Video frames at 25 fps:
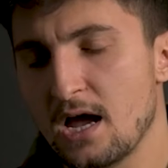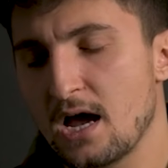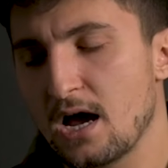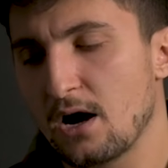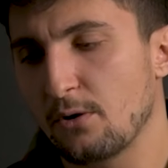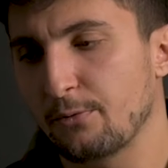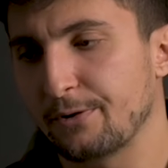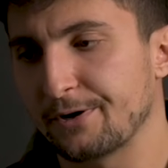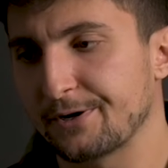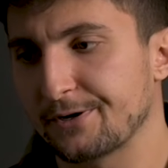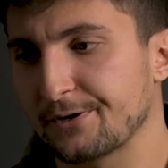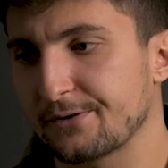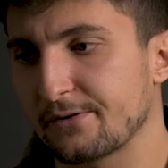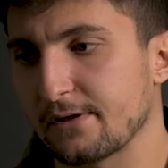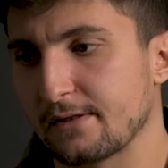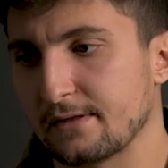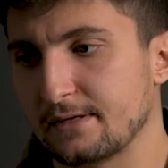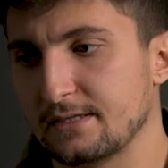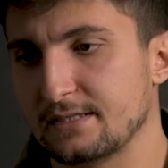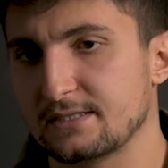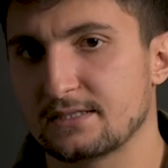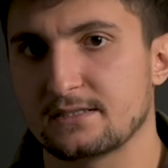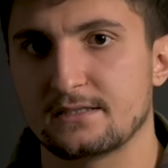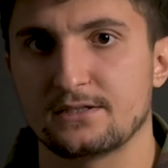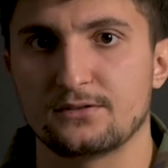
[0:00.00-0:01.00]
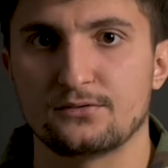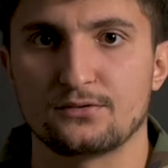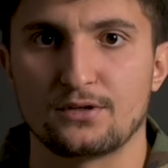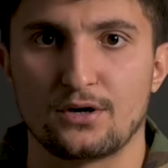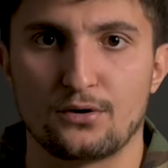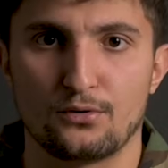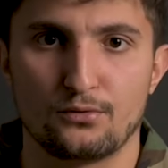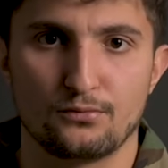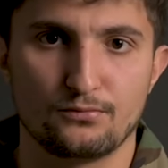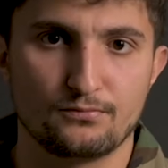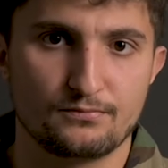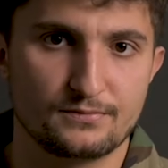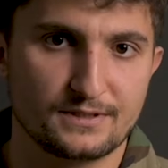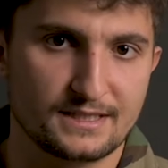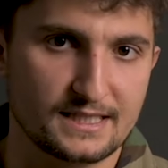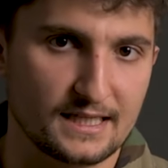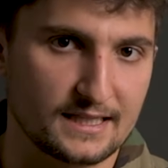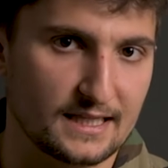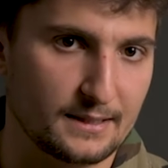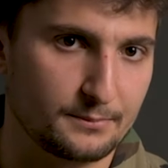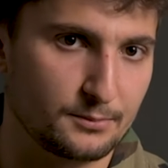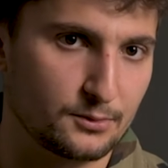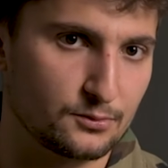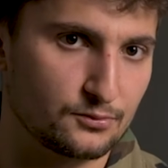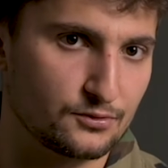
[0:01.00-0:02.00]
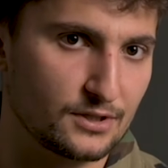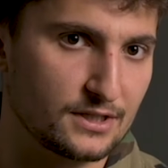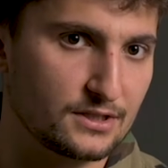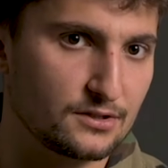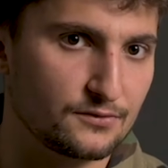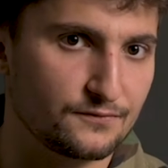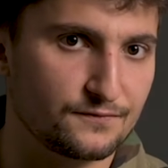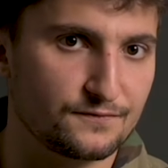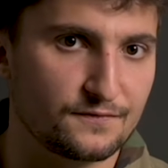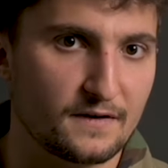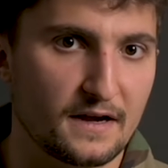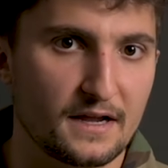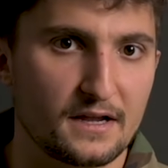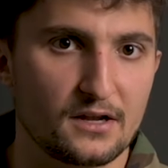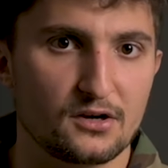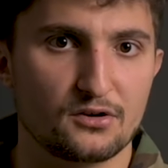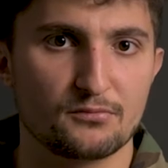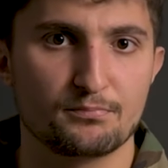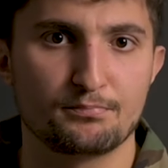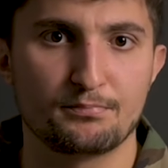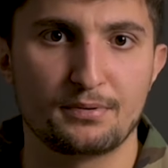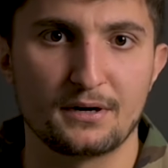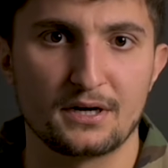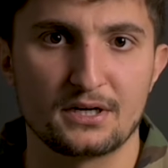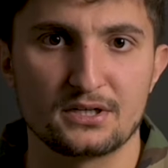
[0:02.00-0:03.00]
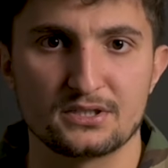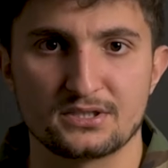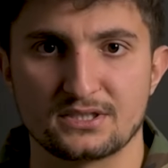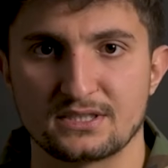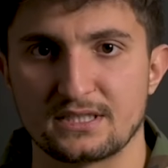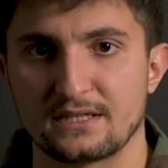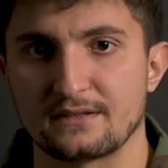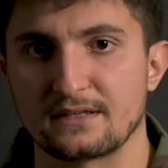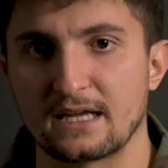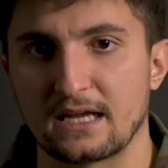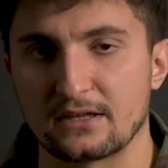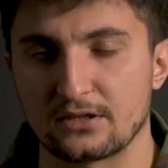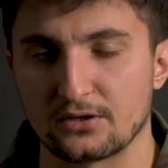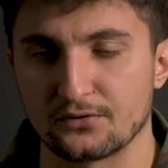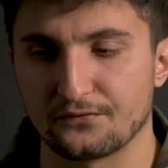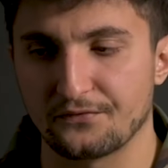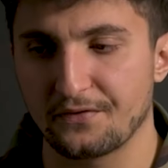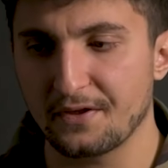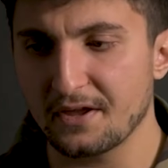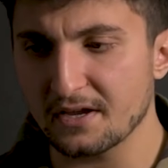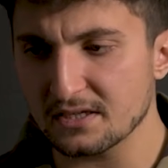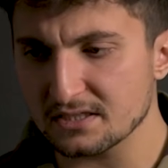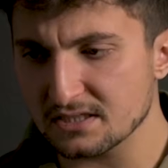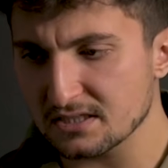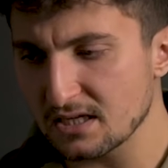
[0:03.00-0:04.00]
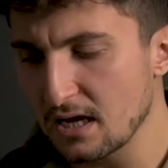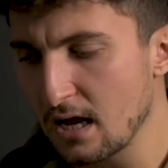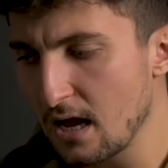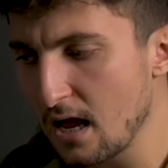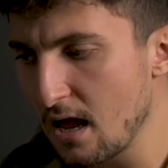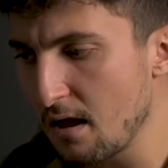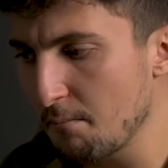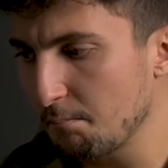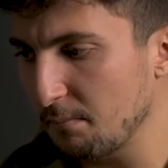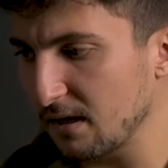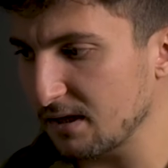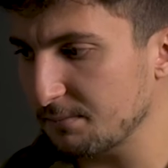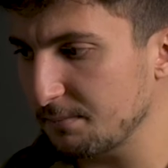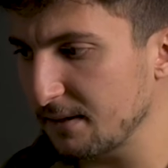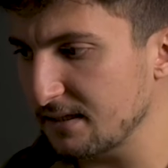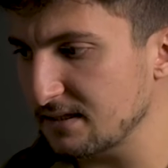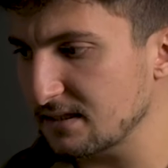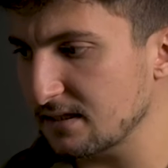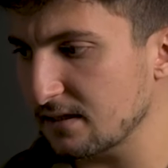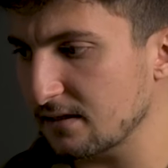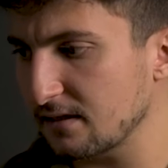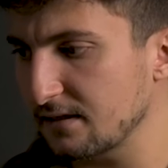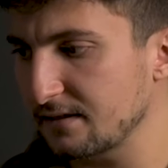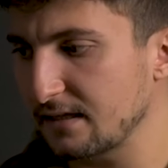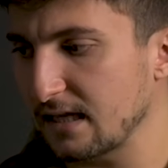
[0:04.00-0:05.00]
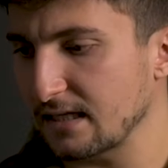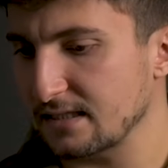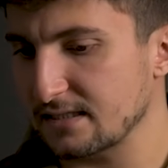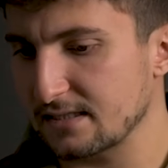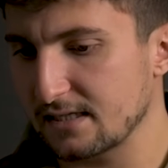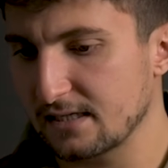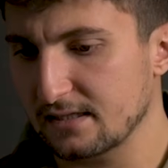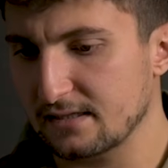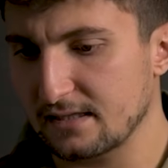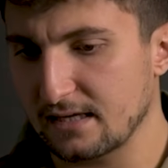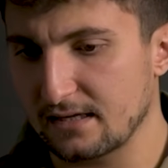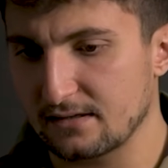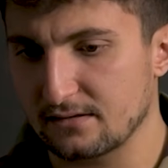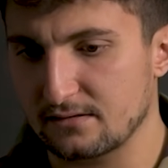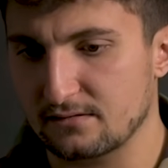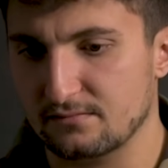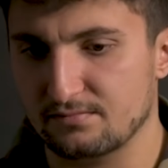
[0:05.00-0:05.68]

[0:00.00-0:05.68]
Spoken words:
where you can easily set up your rate of fire, burst, and other things. But basically that's it, and